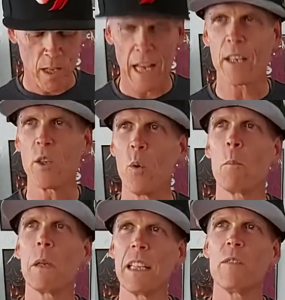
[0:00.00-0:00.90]
You won't
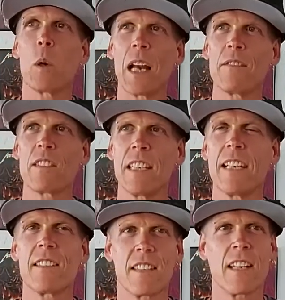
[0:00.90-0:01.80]
believe what I've
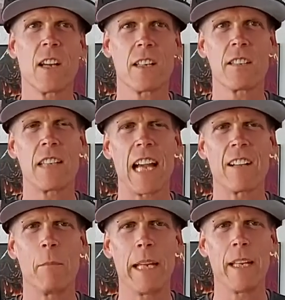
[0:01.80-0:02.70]
seen sitting on a sack
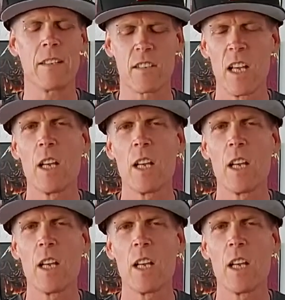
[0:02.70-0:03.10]
of beans.